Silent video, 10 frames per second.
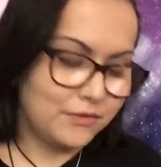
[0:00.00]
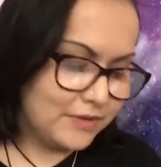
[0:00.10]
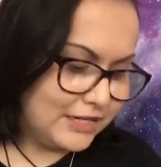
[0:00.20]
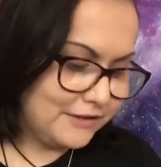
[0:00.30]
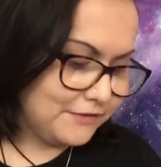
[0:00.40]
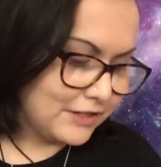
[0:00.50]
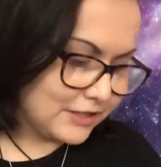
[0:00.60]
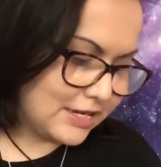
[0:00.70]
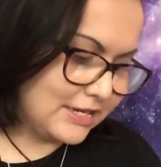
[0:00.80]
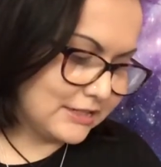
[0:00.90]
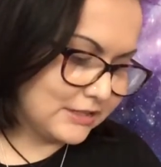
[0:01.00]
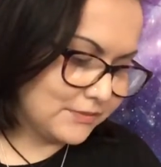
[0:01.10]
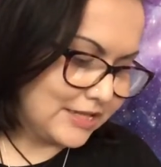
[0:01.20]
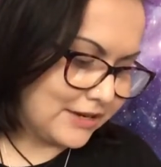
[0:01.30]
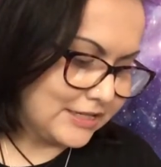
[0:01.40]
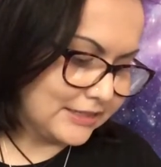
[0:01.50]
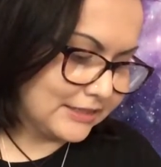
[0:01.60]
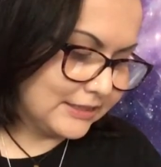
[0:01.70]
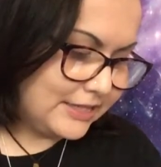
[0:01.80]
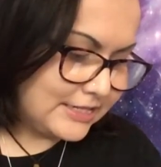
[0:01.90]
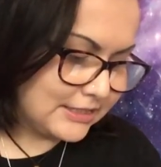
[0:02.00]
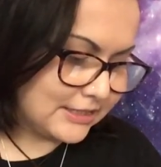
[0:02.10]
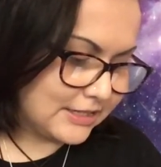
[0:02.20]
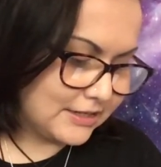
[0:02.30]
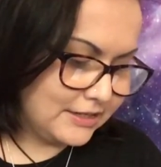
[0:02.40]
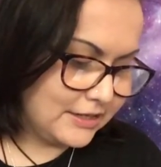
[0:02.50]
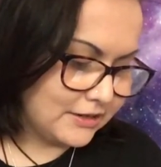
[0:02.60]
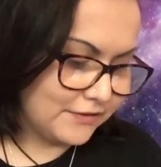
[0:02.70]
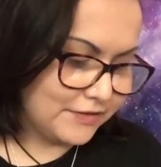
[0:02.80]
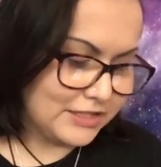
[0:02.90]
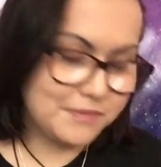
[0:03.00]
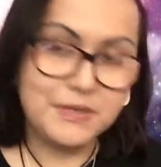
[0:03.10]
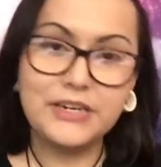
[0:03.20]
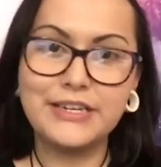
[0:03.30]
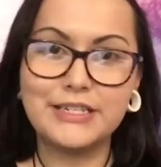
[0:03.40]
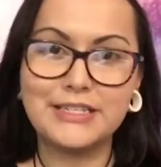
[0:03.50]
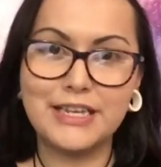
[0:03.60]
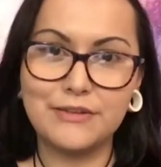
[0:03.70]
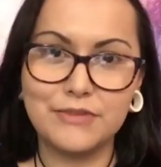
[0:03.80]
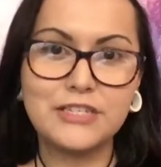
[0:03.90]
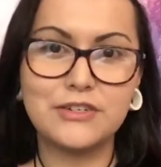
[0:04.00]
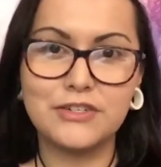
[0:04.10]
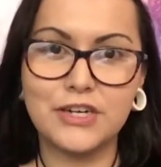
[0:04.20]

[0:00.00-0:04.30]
reading for clients without at least a year of experience and research